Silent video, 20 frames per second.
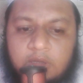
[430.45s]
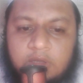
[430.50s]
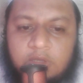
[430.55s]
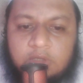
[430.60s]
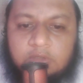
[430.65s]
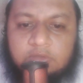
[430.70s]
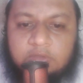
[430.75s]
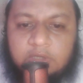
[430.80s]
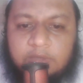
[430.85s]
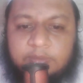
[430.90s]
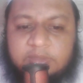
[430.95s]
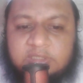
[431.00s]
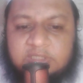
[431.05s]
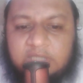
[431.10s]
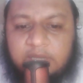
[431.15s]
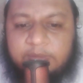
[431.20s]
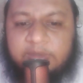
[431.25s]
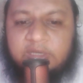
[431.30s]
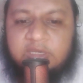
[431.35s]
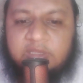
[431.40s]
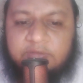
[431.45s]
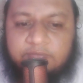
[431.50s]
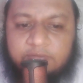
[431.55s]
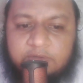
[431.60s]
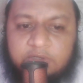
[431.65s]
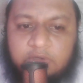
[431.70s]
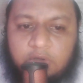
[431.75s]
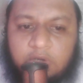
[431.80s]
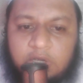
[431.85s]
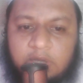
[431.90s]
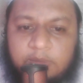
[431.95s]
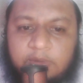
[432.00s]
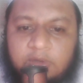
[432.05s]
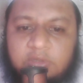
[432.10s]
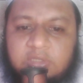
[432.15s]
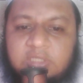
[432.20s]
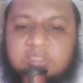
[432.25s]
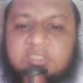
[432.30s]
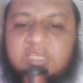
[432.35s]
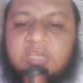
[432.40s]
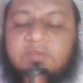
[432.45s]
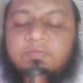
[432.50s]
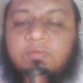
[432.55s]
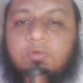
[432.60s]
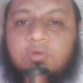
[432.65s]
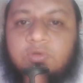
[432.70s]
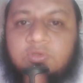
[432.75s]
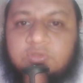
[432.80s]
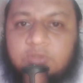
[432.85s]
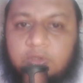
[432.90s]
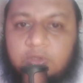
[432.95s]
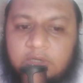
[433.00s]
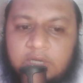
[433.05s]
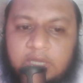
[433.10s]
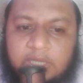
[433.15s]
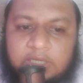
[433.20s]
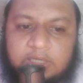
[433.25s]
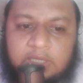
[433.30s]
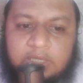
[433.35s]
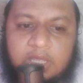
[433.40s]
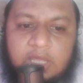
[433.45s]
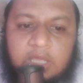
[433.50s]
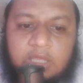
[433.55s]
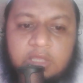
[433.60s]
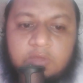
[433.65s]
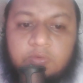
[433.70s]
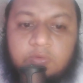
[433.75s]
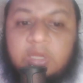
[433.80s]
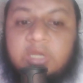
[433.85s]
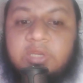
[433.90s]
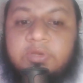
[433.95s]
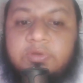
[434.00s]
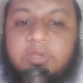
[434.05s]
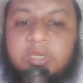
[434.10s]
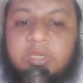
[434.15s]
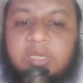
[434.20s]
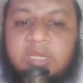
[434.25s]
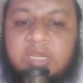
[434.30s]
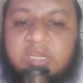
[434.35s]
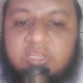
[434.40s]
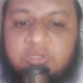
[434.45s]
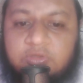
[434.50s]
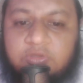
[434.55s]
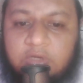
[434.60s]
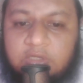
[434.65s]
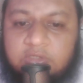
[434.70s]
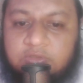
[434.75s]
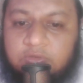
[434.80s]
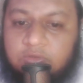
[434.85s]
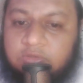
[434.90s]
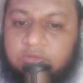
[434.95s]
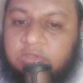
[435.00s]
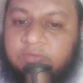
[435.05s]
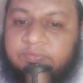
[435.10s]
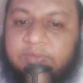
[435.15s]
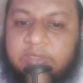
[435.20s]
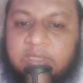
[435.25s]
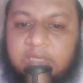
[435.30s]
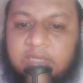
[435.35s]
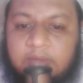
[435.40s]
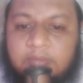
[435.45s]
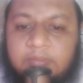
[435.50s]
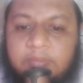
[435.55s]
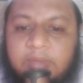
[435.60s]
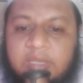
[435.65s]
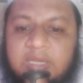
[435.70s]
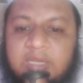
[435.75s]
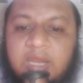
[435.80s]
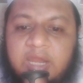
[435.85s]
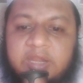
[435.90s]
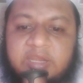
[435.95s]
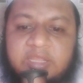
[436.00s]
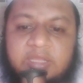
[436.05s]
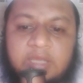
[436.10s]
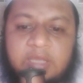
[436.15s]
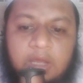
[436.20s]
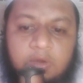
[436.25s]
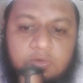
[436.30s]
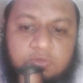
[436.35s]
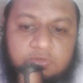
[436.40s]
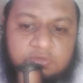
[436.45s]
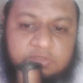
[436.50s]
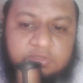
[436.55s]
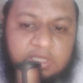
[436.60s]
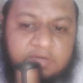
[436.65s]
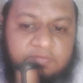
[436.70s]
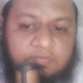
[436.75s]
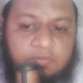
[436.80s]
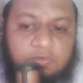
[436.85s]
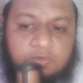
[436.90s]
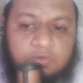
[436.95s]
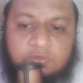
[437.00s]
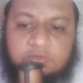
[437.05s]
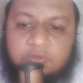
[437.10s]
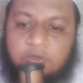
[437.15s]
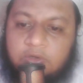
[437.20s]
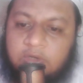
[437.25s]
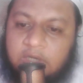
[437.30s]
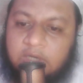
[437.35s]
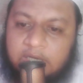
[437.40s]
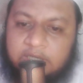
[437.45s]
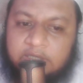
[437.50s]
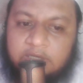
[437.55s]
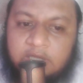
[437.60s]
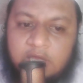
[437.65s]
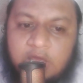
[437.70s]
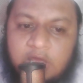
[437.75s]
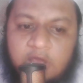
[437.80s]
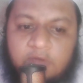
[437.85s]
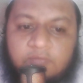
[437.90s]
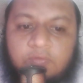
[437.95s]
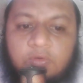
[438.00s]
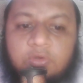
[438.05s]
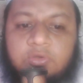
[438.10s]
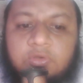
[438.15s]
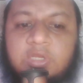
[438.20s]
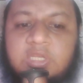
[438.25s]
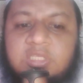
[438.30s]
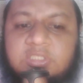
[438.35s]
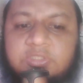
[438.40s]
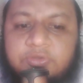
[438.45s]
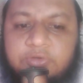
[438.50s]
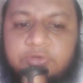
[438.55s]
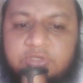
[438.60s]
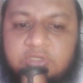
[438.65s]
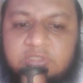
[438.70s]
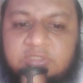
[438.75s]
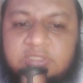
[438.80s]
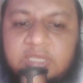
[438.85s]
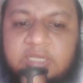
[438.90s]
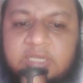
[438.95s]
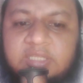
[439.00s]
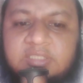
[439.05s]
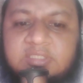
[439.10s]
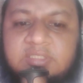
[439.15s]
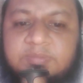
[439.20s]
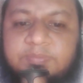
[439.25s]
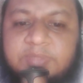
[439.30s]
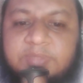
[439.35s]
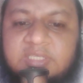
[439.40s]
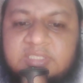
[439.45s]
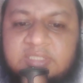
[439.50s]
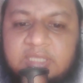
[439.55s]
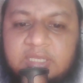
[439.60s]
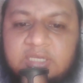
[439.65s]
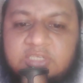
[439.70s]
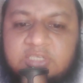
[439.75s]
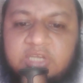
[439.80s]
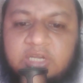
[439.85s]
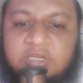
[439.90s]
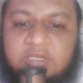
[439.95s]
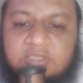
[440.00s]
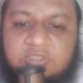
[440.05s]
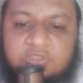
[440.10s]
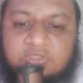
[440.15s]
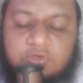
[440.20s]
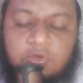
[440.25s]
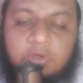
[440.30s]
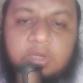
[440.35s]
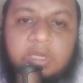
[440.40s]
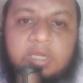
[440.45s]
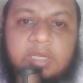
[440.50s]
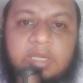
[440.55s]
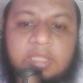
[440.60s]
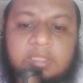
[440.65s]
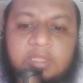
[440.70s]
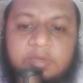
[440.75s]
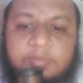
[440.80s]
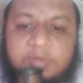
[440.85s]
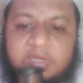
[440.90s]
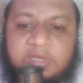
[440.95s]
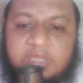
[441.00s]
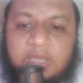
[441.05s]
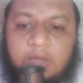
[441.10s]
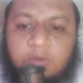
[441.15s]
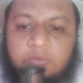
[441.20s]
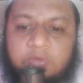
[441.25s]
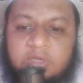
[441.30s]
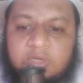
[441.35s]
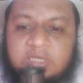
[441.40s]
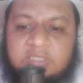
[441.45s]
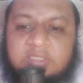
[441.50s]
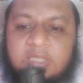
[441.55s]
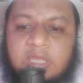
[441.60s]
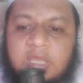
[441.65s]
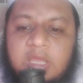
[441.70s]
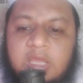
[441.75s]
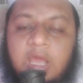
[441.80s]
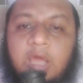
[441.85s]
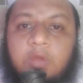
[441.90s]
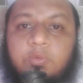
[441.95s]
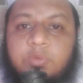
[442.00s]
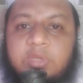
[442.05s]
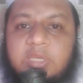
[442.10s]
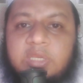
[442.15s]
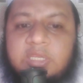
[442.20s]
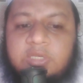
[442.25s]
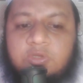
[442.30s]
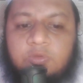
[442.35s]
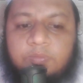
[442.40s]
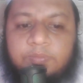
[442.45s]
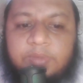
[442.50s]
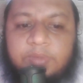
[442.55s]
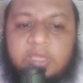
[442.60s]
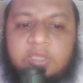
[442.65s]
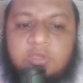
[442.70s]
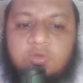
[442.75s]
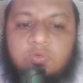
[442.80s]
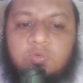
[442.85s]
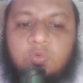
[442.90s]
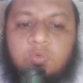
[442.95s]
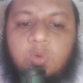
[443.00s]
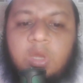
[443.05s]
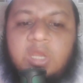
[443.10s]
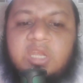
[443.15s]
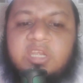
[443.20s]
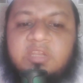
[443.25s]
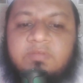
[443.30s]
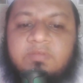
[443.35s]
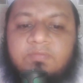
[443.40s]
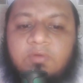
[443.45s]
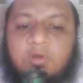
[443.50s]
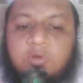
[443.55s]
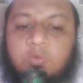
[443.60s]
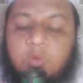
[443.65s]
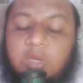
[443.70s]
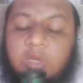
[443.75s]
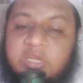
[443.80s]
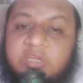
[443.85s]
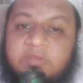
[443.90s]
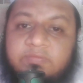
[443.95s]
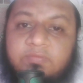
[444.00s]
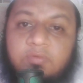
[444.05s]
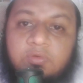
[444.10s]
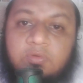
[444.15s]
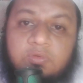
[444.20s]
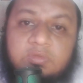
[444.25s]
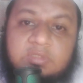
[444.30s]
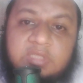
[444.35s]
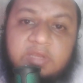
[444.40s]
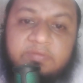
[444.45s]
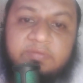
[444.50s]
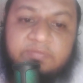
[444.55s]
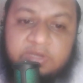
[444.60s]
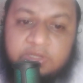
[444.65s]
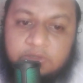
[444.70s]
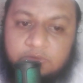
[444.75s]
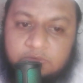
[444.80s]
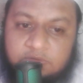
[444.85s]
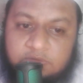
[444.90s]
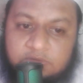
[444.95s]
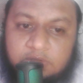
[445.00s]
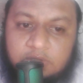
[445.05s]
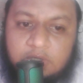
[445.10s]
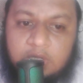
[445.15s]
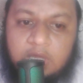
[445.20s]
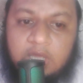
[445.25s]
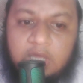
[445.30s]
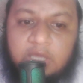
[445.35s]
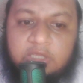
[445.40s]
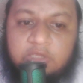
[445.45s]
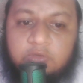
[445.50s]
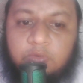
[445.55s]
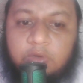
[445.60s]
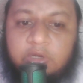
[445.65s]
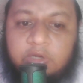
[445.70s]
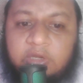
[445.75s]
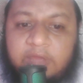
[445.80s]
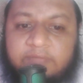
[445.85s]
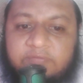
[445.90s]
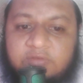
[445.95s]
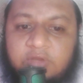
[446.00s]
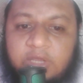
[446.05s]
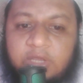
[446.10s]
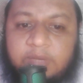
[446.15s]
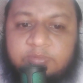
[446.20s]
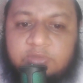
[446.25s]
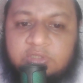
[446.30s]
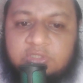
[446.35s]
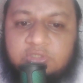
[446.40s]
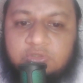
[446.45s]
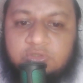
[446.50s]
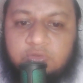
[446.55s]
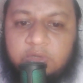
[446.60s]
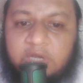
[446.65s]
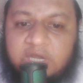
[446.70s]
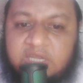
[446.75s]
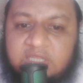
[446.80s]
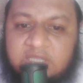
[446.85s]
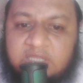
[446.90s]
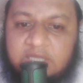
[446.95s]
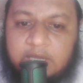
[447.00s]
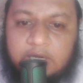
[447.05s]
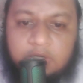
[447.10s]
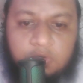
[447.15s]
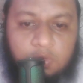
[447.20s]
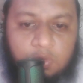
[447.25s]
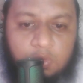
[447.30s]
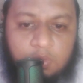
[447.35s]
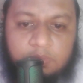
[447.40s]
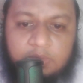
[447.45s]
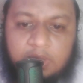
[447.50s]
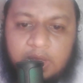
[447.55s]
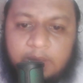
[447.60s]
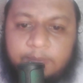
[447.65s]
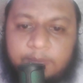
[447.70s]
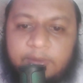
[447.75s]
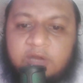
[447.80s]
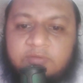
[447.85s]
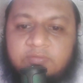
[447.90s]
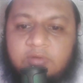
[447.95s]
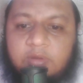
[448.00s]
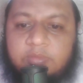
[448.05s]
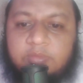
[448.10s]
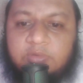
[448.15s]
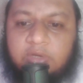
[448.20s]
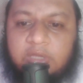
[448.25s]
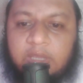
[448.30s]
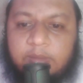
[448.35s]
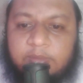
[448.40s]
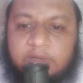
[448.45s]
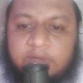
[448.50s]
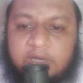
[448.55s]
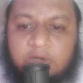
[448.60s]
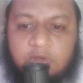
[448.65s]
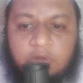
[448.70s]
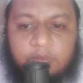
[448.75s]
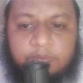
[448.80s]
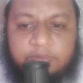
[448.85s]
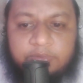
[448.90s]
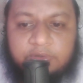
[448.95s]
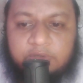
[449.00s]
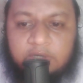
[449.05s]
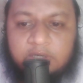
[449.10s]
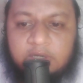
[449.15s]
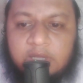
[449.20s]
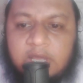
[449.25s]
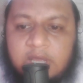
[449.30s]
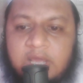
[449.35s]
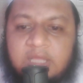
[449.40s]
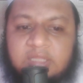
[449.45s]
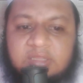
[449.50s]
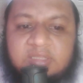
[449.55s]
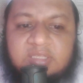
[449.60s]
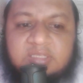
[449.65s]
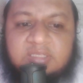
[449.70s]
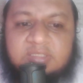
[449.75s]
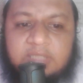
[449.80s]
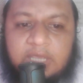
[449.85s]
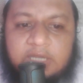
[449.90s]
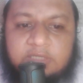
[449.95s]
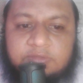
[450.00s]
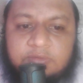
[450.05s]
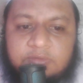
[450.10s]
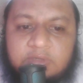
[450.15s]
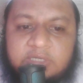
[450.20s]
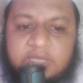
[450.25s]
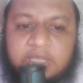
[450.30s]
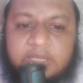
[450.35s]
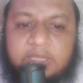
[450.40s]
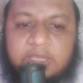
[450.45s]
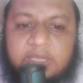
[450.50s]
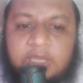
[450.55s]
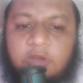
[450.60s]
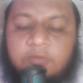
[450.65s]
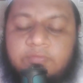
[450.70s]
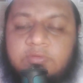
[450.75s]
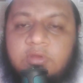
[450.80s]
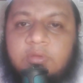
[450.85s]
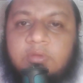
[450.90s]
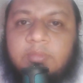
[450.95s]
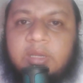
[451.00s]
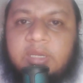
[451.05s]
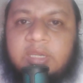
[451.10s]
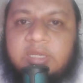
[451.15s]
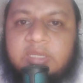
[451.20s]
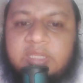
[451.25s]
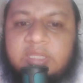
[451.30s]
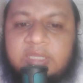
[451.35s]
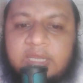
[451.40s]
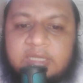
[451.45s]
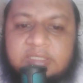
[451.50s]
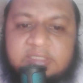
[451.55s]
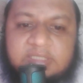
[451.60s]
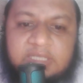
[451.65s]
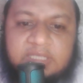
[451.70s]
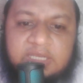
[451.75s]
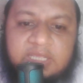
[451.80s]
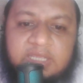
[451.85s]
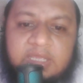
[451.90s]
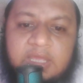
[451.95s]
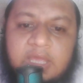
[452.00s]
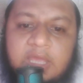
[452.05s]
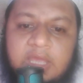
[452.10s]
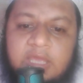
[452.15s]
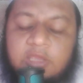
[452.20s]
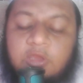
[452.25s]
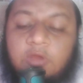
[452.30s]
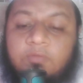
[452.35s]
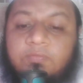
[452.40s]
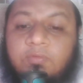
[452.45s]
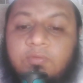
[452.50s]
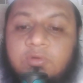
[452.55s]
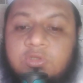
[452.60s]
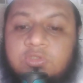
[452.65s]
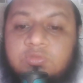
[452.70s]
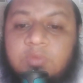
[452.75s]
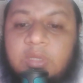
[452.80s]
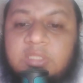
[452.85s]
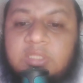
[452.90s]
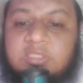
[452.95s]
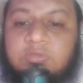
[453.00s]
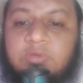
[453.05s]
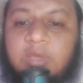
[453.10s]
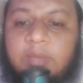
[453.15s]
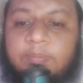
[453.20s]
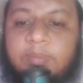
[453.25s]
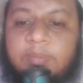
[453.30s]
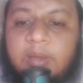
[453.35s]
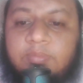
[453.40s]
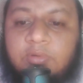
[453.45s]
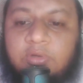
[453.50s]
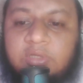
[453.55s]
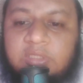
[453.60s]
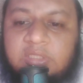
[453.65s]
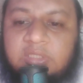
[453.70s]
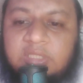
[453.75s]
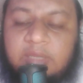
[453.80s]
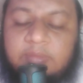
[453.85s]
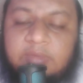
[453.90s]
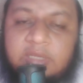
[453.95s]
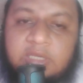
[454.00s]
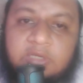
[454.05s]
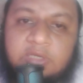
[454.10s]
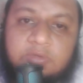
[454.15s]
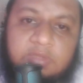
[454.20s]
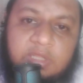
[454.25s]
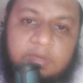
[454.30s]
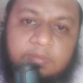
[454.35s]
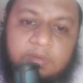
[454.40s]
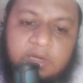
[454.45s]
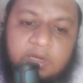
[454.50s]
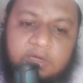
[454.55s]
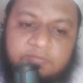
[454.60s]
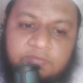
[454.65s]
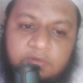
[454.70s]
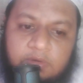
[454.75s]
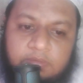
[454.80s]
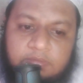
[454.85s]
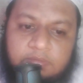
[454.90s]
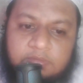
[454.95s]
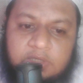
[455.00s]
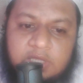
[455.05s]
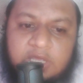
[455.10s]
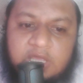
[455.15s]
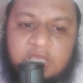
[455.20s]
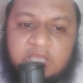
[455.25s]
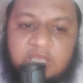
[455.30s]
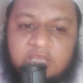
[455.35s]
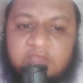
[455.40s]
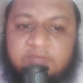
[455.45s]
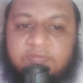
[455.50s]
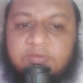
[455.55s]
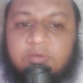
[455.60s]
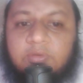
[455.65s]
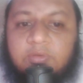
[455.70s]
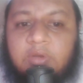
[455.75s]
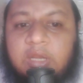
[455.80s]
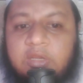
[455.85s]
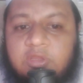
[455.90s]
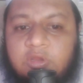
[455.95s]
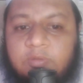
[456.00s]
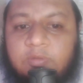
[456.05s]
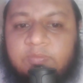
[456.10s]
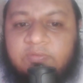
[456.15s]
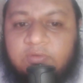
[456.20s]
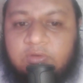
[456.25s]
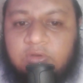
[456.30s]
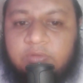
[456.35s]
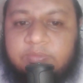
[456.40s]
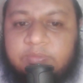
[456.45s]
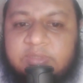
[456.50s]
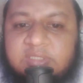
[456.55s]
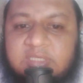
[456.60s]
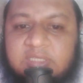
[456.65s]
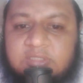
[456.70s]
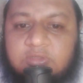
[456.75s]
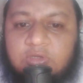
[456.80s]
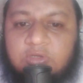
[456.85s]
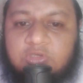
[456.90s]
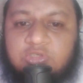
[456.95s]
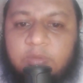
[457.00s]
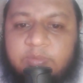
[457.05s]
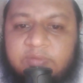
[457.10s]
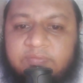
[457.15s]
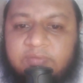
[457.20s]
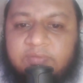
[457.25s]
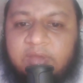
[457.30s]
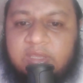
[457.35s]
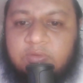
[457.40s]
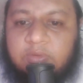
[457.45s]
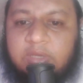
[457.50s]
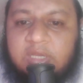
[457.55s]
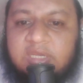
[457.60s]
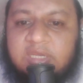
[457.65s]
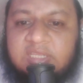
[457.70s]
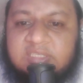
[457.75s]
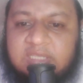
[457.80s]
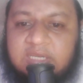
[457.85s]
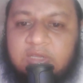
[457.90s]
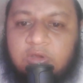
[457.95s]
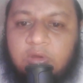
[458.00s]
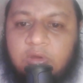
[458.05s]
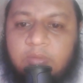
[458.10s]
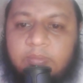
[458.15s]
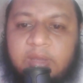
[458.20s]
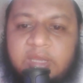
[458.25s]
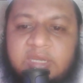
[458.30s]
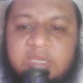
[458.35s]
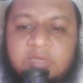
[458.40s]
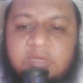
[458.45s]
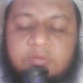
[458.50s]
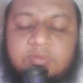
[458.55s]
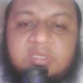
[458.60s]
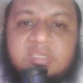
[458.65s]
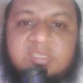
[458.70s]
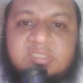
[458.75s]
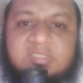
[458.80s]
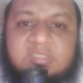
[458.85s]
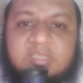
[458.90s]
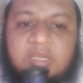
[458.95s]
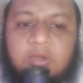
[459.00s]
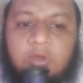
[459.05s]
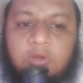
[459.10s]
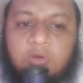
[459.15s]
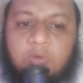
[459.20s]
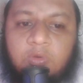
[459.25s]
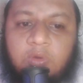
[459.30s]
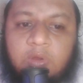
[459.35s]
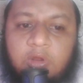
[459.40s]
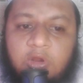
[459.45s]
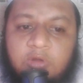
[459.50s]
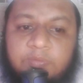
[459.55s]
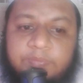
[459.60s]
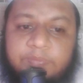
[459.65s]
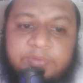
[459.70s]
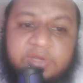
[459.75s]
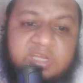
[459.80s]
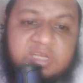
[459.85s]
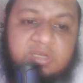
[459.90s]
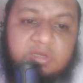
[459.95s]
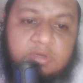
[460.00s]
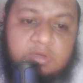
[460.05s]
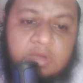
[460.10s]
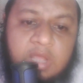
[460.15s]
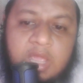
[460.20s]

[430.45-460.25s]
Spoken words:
So number 7, if we talk about the sell photos online, you can create an additional source of income by learning how to sell photos online. Photo illustration sites as Pixel, Shutterstock, and other media outlets are willing to pay you quality photos and videos. You won't have to store anything at home apart from your camera and computer. These sites will take care of your marketing and selling your photos once you have uploaded them into their platform. If you run your photo business on Shopify, you can easily combine it with digital or on print